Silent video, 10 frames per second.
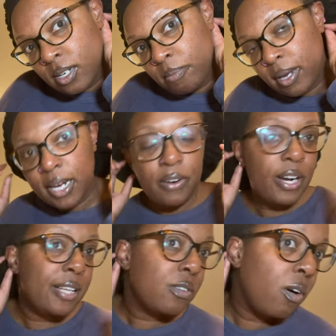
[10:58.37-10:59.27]
my hearing
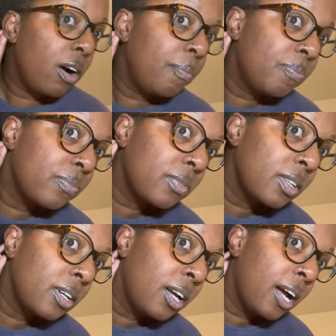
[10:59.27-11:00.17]
aids are on.
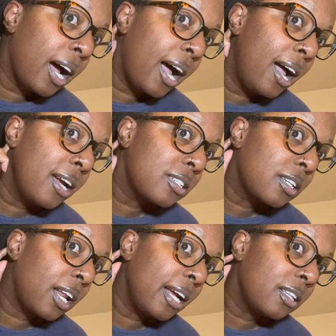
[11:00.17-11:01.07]
I
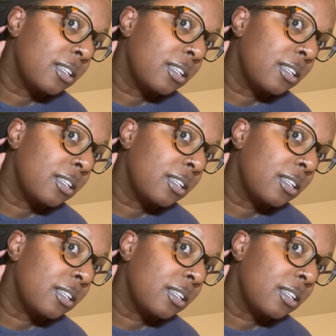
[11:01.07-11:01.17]
actually like